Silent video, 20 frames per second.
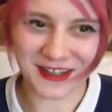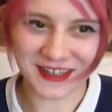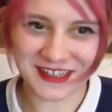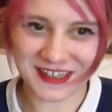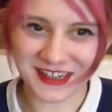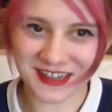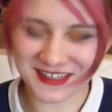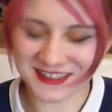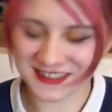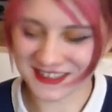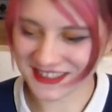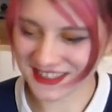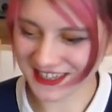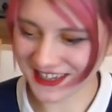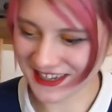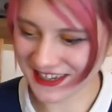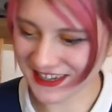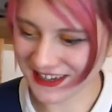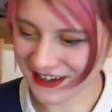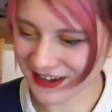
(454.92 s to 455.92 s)
In
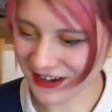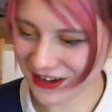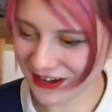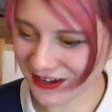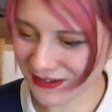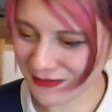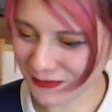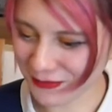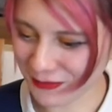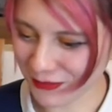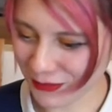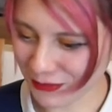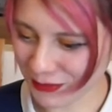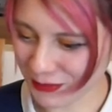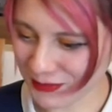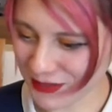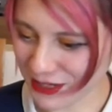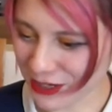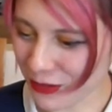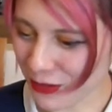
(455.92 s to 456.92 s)
hindsight,
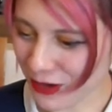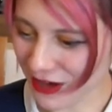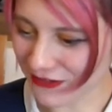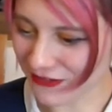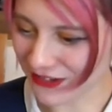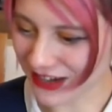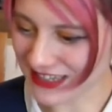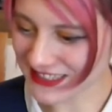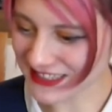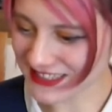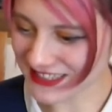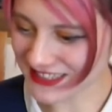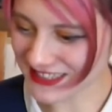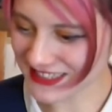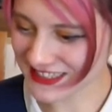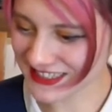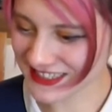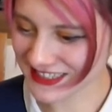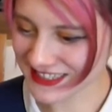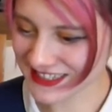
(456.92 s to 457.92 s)
probably quite
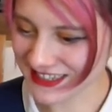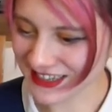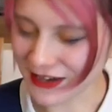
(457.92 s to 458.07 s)
racist.